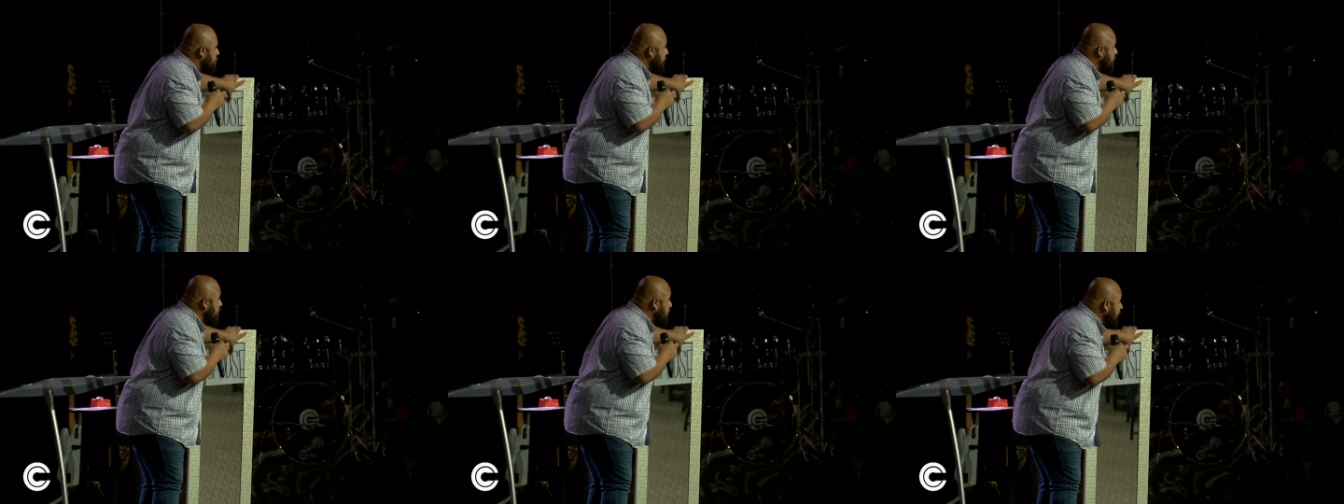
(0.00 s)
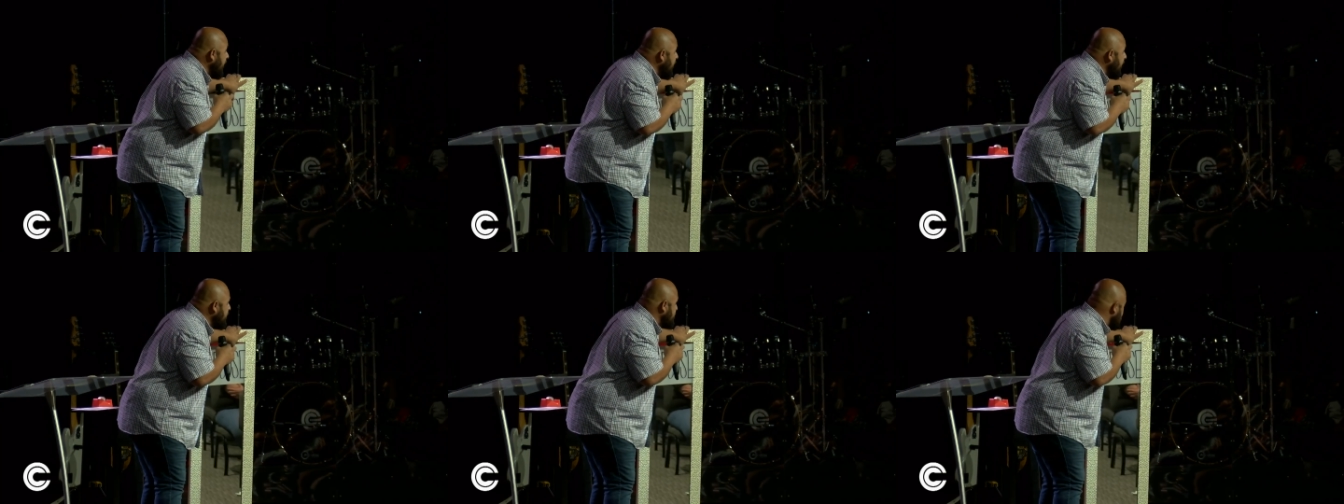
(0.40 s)
But the
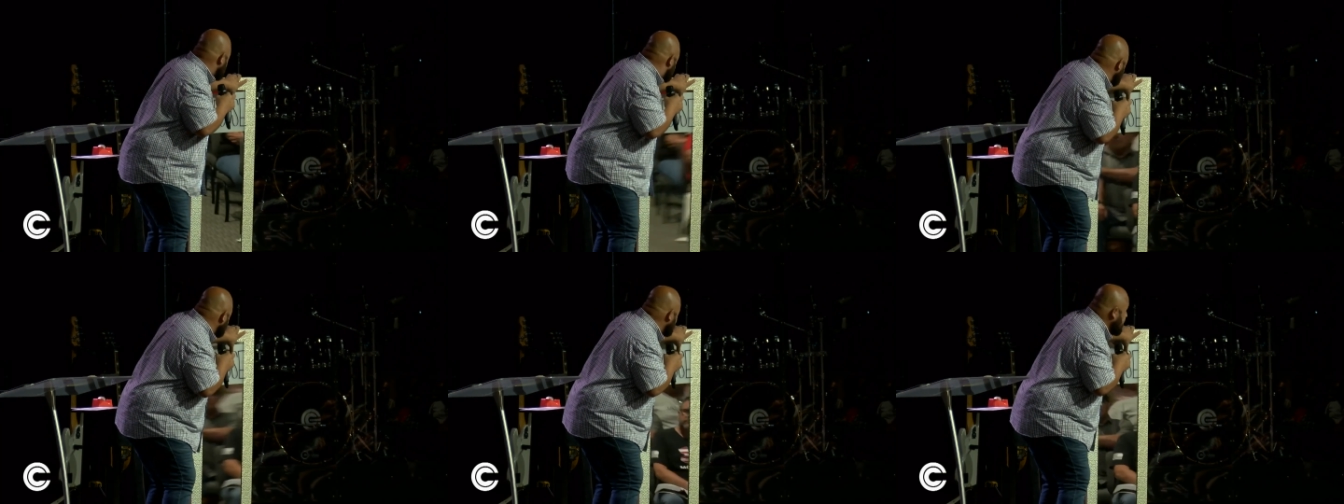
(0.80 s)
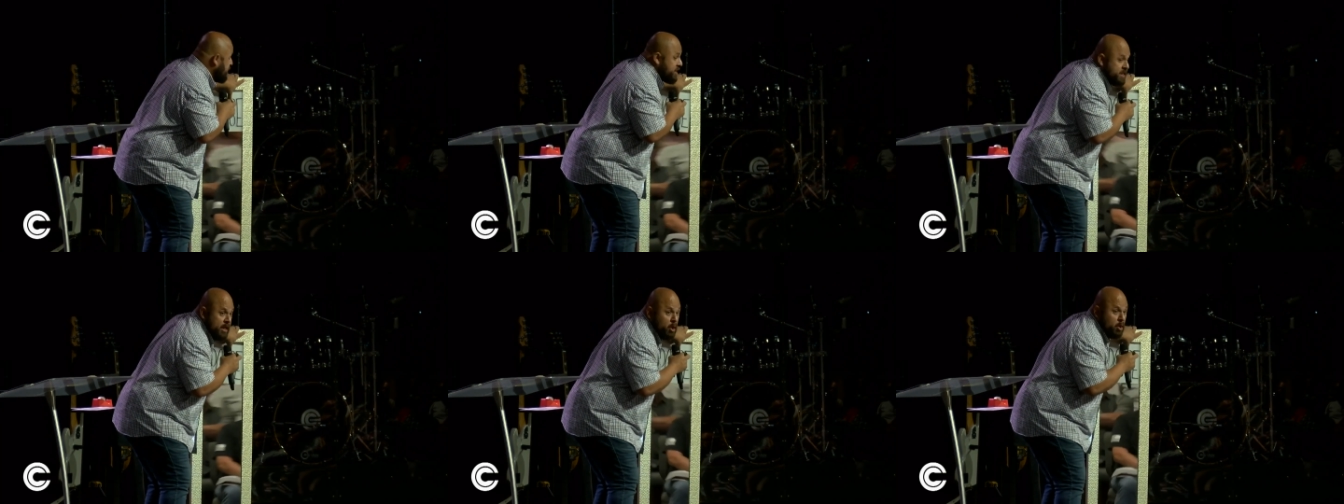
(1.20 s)
thing is, is this is
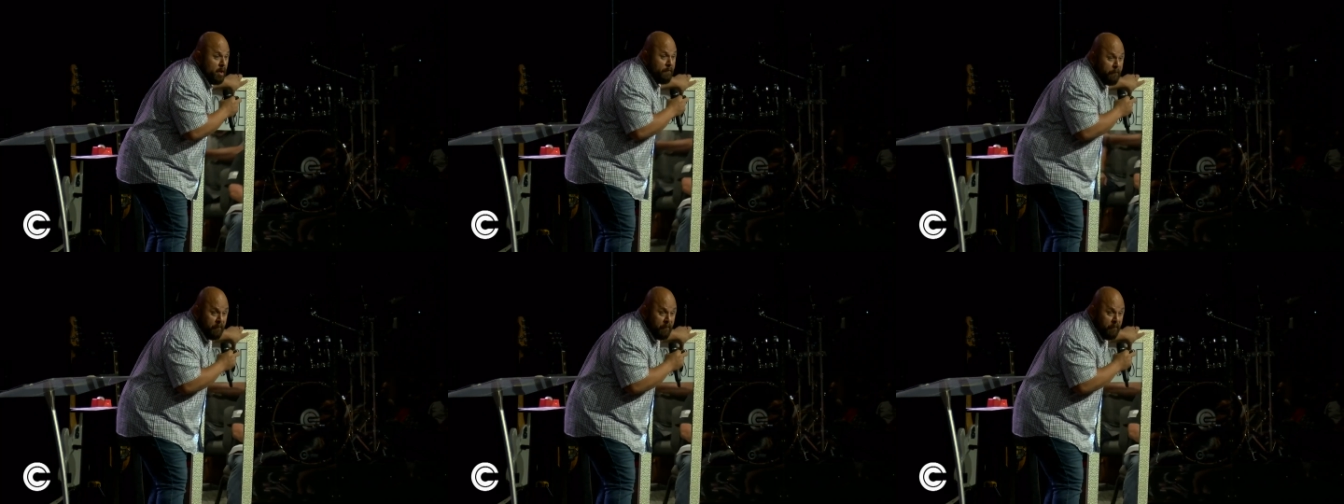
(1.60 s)
still a